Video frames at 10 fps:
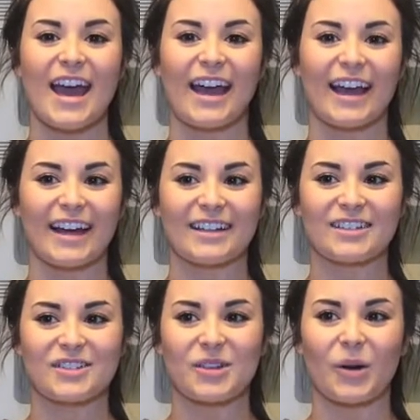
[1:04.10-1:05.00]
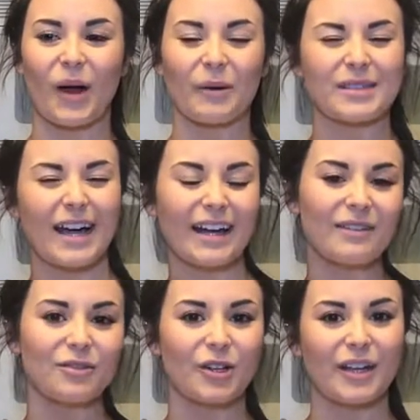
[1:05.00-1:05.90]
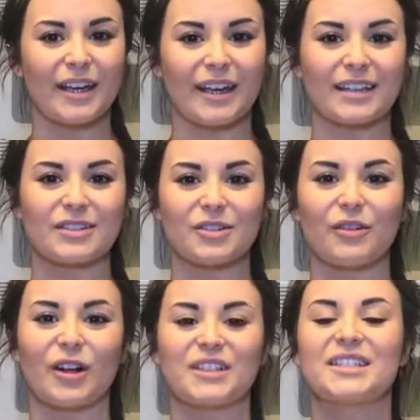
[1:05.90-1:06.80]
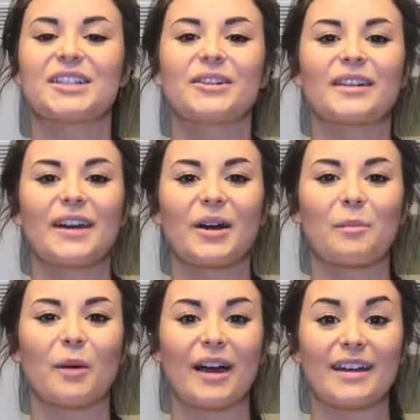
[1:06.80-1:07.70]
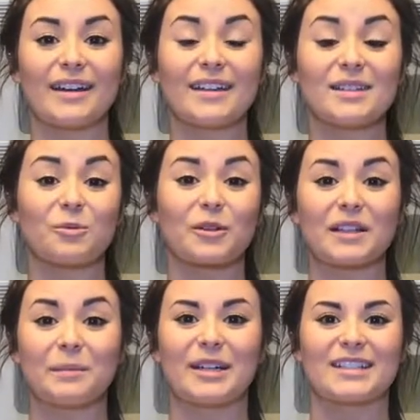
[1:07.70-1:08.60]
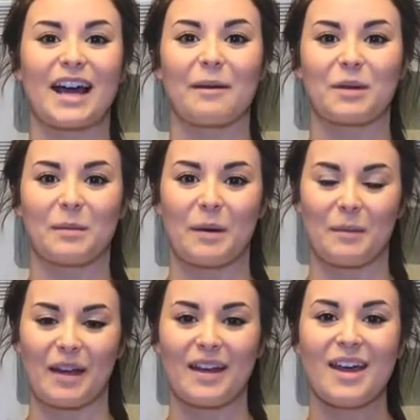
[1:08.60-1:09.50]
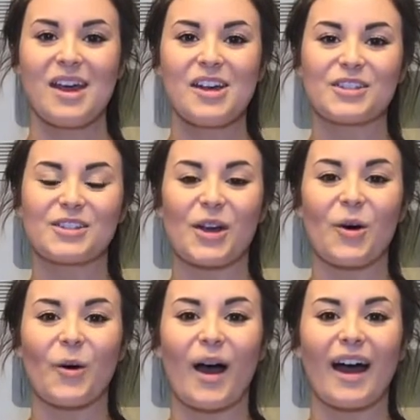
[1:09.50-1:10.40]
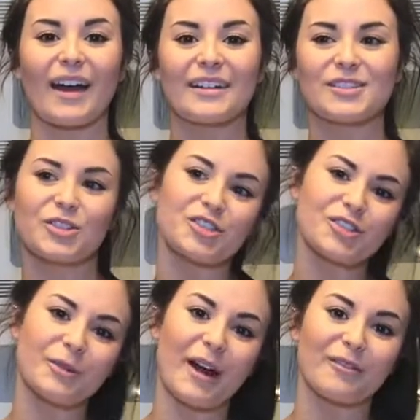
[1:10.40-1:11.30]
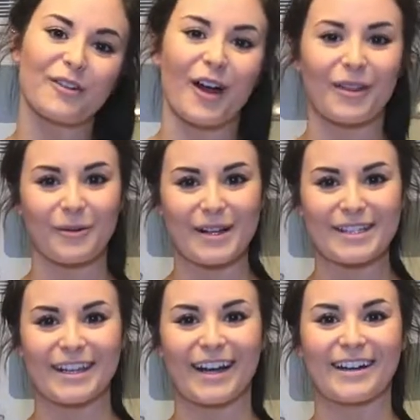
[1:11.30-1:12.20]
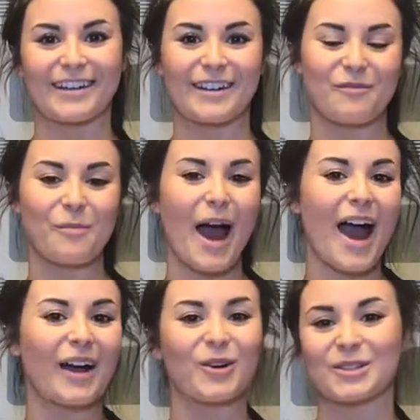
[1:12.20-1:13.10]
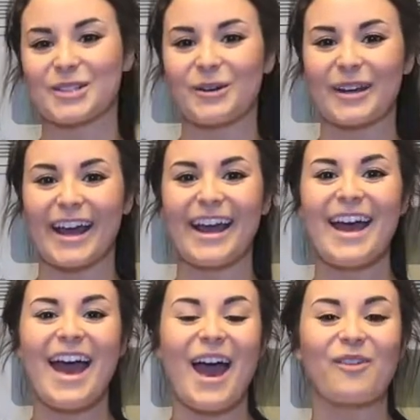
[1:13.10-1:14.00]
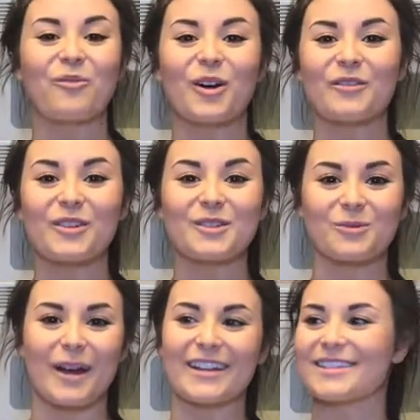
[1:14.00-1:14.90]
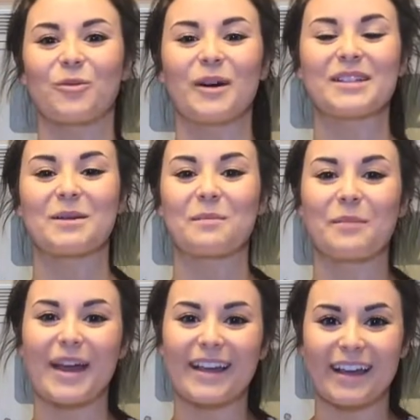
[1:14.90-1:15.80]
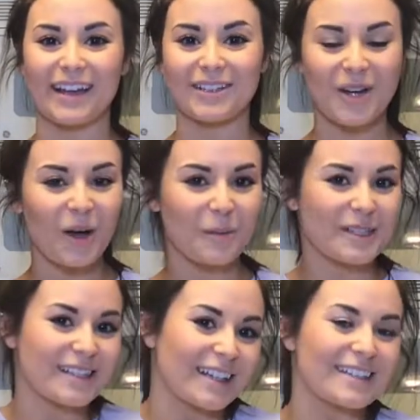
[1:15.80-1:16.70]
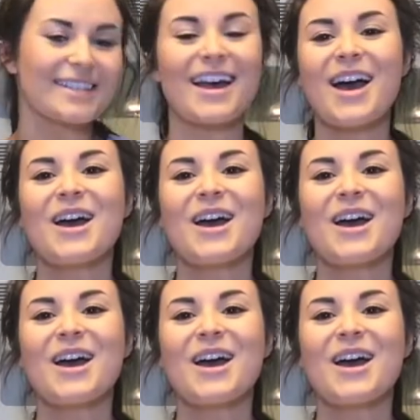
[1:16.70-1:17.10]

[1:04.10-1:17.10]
and so I was kind of looking into volunteering there, but it is a really big time commitment. So I searched around for other ways that I could give back or donate, and one of those ways was baking dog biscuits.